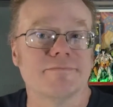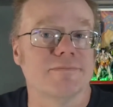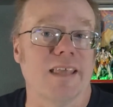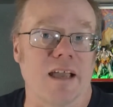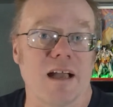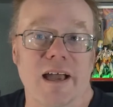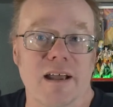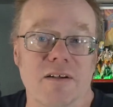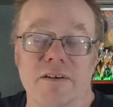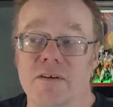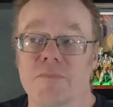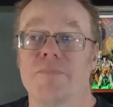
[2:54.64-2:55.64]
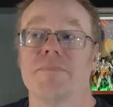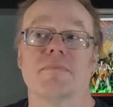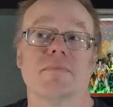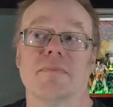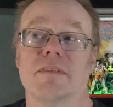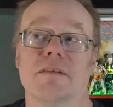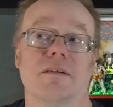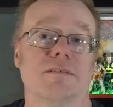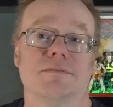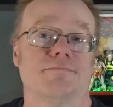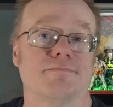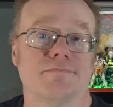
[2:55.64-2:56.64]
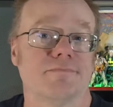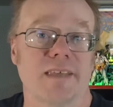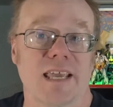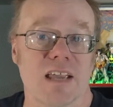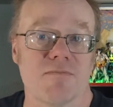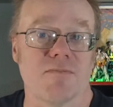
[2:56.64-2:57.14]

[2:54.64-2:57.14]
yeah, I don't know. They gave